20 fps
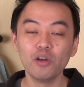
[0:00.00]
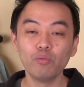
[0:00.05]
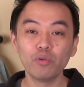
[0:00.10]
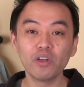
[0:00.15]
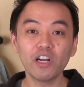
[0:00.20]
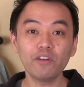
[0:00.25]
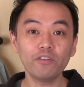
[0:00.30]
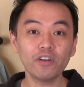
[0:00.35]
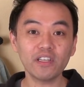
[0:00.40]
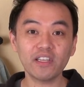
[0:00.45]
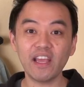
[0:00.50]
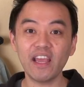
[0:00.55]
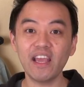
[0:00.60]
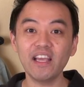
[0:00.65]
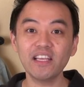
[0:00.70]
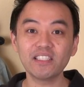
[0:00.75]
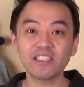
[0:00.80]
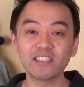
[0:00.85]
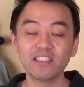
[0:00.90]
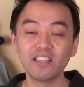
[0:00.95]
Whatever the
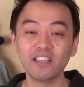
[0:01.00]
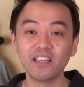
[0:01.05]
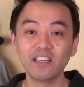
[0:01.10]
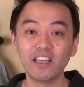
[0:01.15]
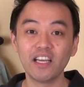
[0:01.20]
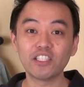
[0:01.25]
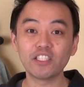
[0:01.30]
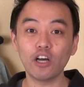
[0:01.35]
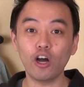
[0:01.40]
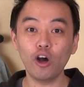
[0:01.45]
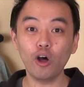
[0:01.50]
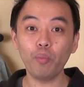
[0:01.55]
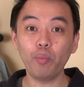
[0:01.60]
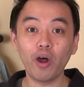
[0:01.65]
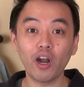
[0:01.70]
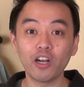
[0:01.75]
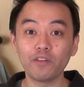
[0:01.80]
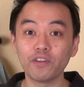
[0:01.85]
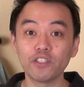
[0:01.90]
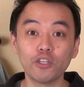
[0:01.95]
case, it's all
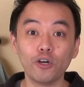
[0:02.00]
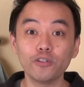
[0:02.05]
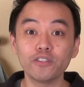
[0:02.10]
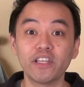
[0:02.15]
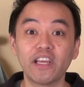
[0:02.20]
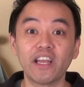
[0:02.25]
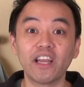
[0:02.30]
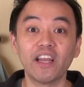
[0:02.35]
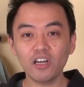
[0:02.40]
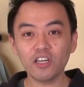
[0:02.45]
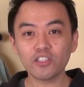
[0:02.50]
part of adulting.